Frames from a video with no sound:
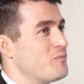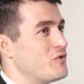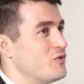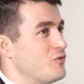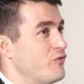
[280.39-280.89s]

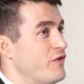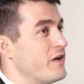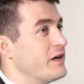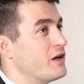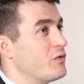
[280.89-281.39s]
to
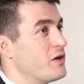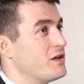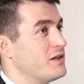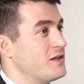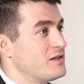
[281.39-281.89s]
very
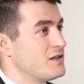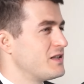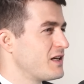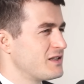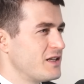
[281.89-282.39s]
quickly then
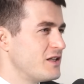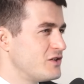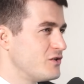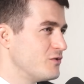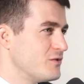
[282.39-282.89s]
detect the
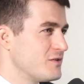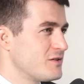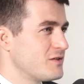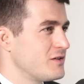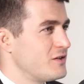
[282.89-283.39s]

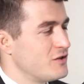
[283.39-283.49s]
issues.